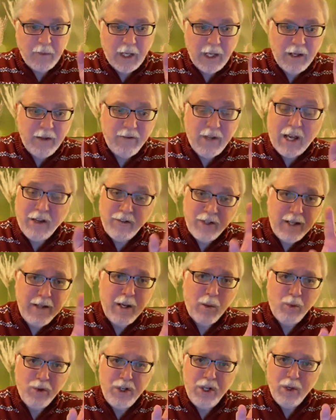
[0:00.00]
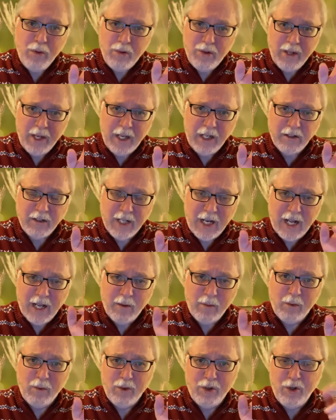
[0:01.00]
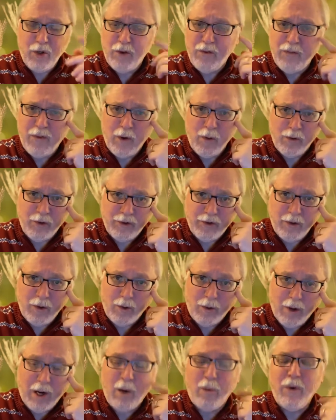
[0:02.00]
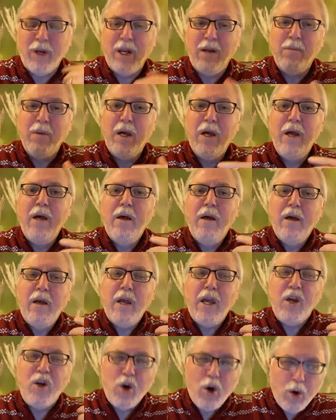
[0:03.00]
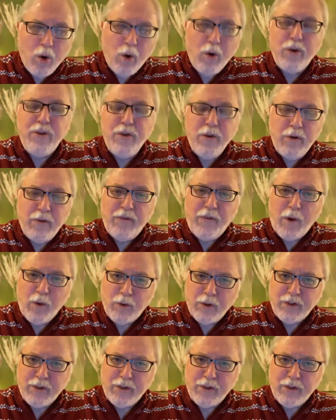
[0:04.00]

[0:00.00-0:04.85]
And I said there were two things that I want you to focus on, or I would encourage you to focus